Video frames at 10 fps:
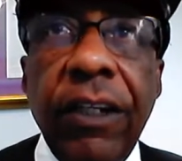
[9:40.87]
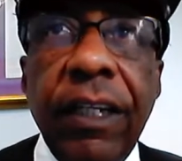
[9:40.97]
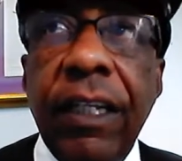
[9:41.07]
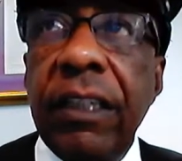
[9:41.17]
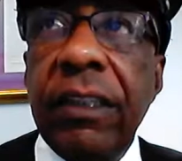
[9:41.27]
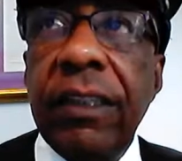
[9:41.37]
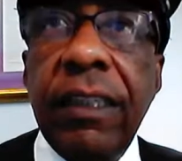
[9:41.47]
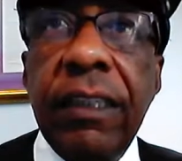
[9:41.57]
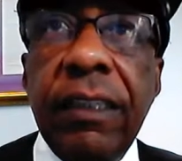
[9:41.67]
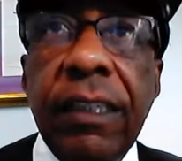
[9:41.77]
of this
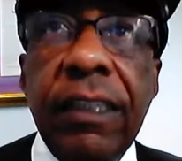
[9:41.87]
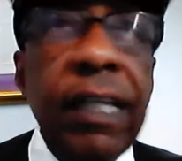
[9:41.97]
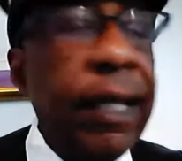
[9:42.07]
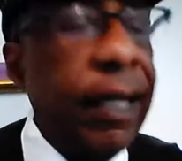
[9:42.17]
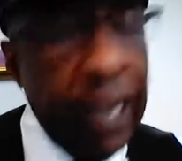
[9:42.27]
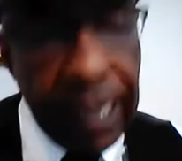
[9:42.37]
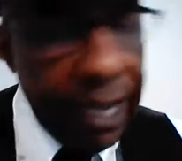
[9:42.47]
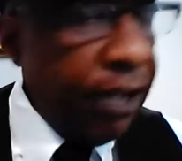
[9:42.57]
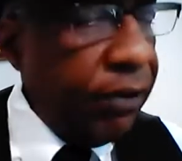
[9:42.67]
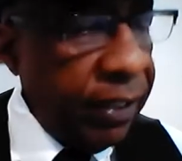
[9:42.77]

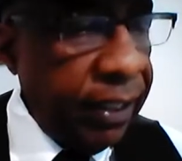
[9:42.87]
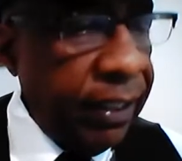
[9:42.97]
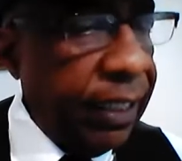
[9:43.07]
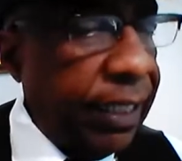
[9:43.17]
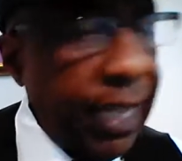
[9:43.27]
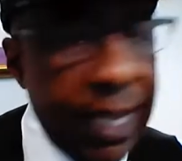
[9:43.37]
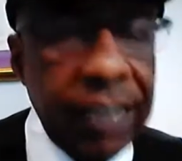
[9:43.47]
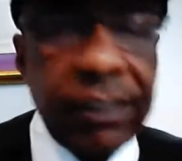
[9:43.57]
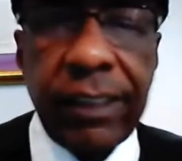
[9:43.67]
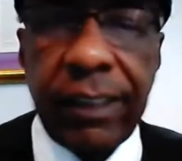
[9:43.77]
clowning and
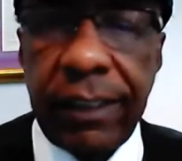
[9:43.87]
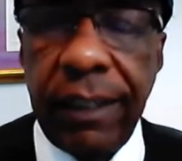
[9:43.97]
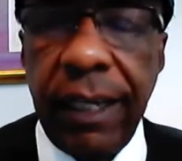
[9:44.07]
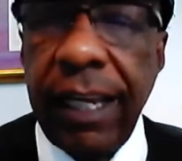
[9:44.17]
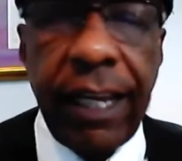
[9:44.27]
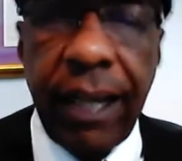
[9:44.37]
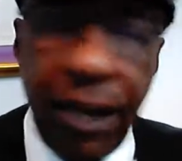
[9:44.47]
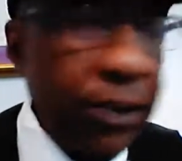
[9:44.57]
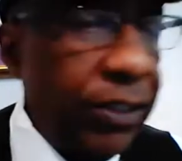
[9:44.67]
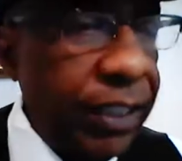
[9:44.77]
canceling and
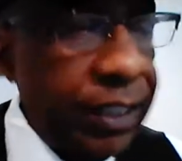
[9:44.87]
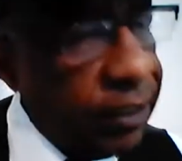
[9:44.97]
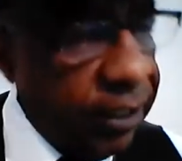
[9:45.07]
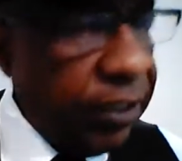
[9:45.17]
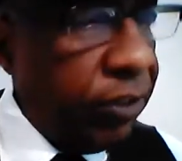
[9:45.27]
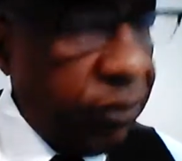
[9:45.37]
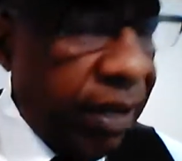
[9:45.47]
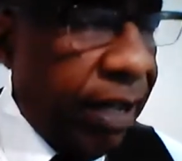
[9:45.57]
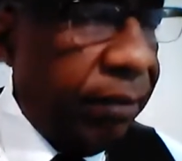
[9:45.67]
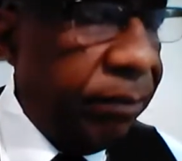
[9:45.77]
all of this other
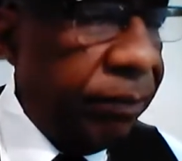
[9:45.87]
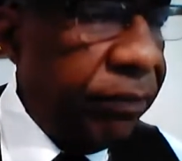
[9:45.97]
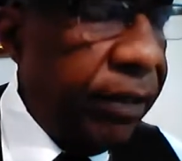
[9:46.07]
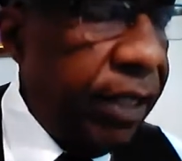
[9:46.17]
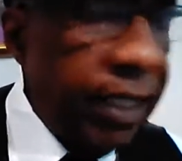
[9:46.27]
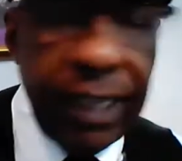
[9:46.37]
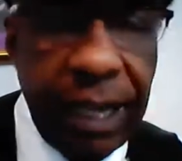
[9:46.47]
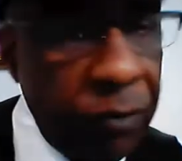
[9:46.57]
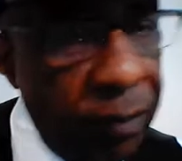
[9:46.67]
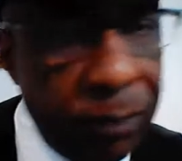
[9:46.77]
crap
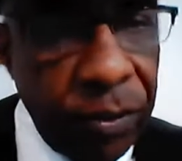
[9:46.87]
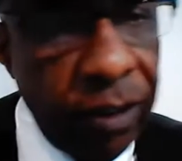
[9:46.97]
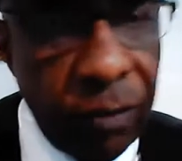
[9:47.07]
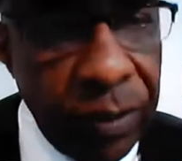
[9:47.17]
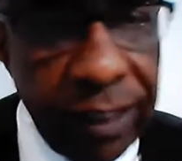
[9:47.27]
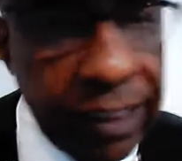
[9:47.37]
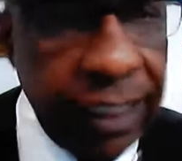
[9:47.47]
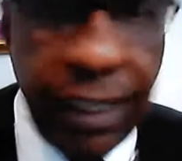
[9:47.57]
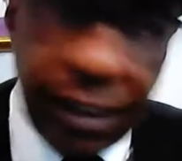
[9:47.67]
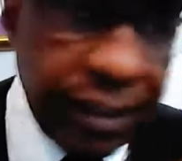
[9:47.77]
that we put up with. See,
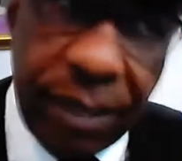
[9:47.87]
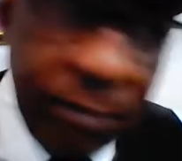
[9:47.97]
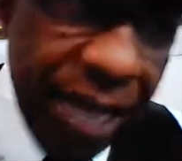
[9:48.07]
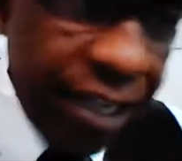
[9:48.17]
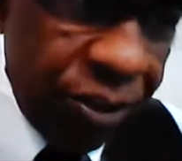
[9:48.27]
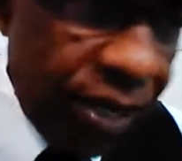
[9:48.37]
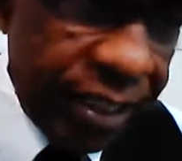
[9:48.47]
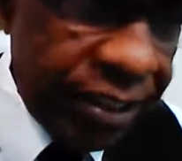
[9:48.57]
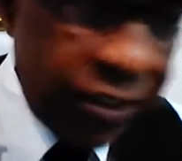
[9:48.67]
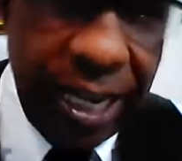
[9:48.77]
somebody gonna
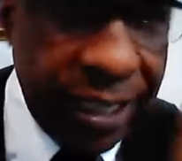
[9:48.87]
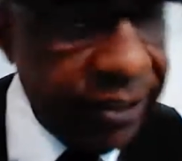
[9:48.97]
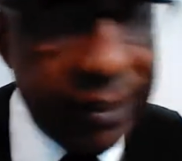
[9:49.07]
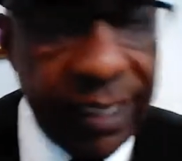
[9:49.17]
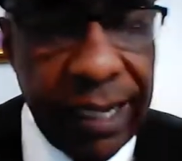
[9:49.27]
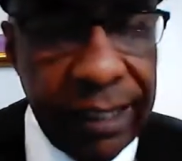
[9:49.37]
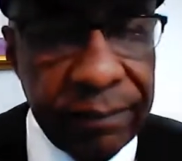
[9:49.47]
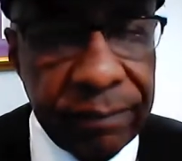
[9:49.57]
have to challenge that.